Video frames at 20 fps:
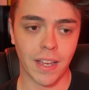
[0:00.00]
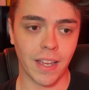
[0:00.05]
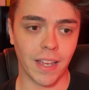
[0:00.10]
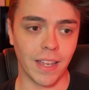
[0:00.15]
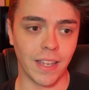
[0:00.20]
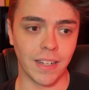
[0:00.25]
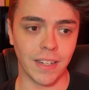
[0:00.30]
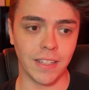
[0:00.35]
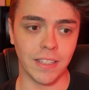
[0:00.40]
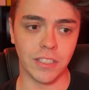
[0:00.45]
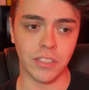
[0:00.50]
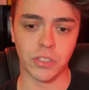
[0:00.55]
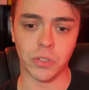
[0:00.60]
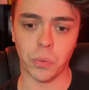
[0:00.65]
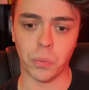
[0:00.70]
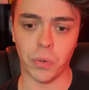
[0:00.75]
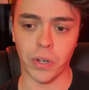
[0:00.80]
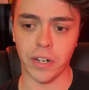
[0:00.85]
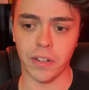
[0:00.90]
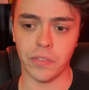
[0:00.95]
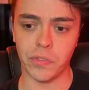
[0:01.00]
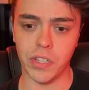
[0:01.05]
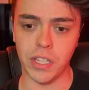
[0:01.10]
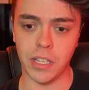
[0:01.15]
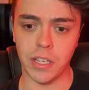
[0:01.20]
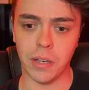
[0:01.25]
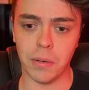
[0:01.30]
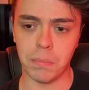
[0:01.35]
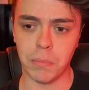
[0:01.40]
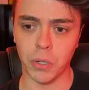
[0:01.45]
It is one of
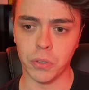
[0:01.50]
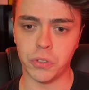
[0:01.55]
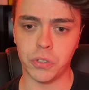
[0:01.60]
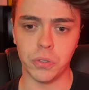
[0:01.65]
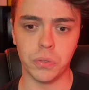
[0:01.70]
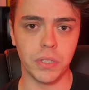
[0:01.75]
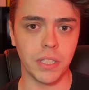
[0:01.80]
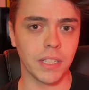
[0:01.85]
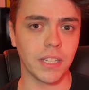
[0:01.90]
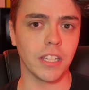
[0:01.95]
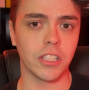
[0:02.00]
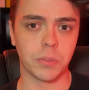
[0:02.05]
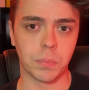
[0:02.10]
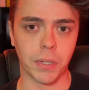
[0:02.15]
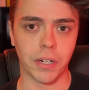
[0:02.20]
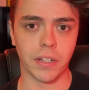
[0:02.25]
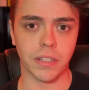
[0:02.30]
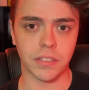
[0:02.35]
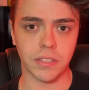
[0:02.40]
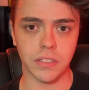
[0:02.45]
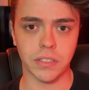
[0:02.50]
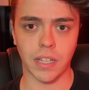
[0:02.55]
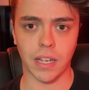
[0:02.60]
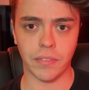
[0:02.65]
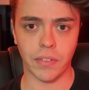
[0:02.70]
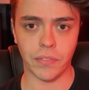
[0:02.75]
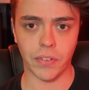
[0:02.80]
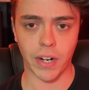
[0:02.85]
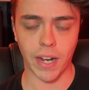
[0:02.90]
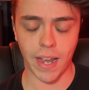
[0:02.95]
the most unique experiences
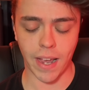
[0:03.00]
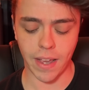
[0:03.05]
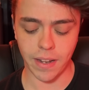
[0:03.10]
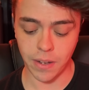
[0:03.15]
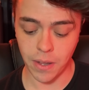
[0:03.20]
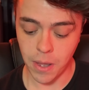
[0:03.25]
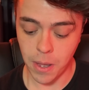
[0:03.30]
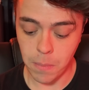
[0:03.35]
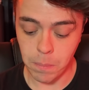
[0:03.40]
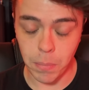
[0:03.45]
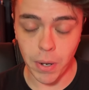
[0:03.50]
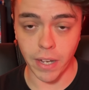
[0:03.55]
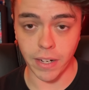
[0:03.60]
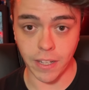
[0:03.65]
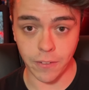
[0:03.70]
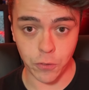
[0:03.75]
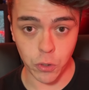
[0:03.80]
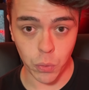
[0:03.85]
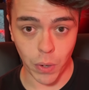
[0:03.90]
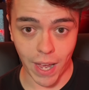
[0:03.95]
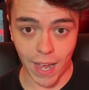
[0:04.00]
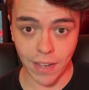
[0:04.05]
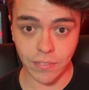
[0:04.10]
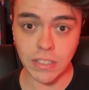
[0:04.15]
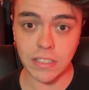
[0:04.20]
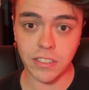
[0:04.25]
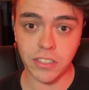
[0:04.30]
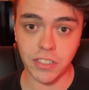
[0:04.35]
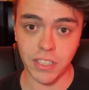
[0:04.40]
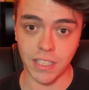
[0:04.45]
I've ever had. But if you
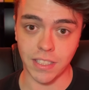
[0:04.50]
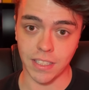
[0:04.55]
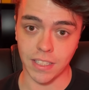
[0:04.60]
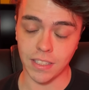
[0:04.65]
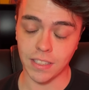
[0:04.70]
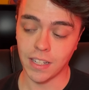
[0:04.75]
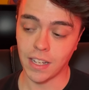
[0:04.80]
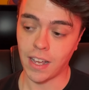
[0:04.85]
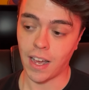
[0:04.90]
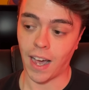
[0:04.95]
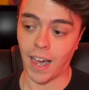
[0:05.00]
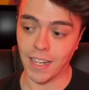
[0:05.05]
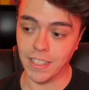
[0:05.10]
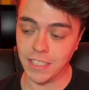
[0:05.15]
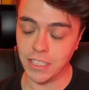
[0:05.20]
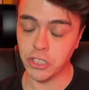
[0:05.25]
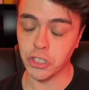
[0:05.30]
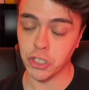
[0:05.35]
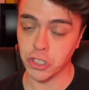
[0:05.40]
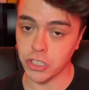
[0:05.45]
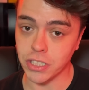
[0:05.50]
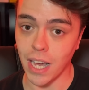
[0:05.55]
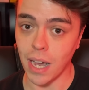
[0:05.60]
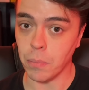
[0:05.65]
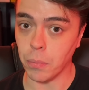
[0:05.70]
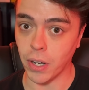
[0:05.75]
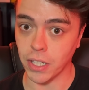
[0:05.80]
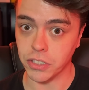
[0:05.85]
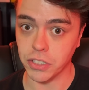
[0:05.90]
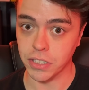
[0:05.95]
haven't seen it, I need you to
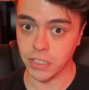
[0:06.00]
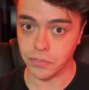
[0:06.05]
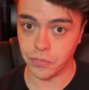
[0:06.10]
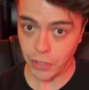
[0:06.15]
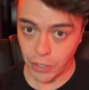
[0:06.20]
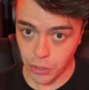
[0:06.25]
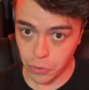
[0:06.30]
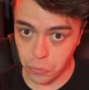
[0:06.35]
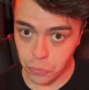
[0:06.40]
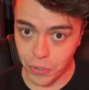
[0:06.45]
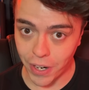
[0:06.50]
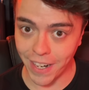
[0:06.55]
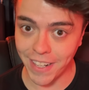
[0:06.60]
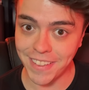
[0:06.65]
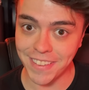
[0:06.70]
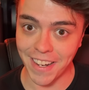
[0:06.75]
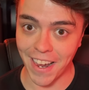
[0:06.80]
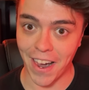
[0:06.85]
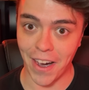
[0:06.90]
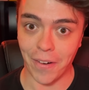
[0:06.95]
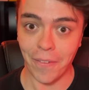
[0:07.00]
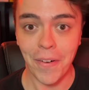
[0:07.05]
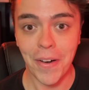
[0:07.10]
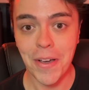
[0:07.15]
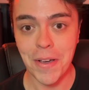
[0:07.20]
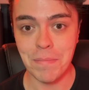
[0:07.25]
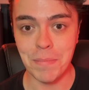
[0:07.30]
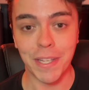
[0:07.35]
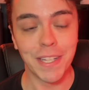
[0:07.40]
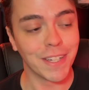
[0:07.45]
stop watching this video right now
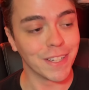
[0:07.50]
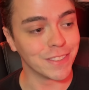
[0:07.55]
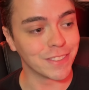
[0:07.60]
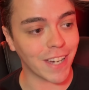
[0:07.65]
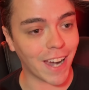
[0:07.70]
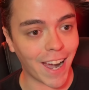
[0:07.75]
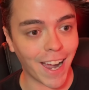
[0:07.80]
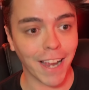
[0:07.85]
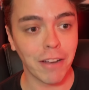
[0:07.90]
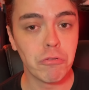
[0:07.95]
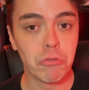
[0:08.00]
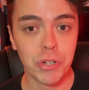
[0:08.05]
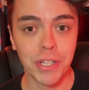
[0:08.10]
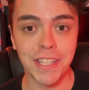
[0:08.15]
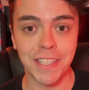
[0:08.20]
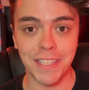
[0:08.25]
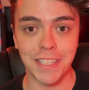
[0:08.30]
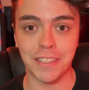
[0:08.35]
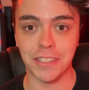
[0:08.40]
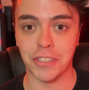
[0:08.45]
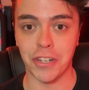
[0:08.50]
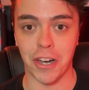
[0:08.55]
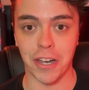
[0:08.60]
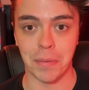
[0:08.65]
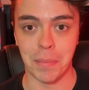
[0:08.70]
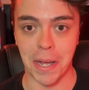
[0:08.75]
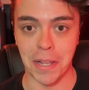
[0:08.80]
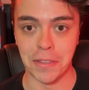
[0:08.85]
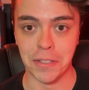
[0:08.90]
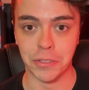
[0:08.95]
because I really need to talk
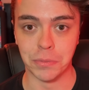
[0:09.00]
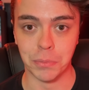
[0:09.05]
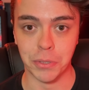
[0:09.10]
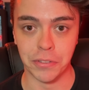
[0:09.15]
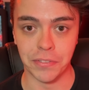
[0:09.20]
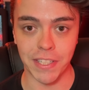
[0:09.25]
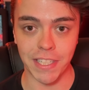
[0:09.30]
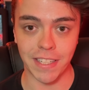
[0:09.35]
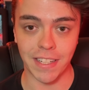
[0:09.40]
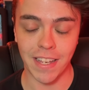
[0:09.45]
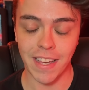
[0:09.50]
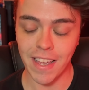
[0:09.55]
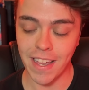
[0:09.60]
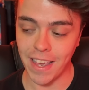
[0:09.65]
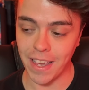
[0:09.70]
about this movie.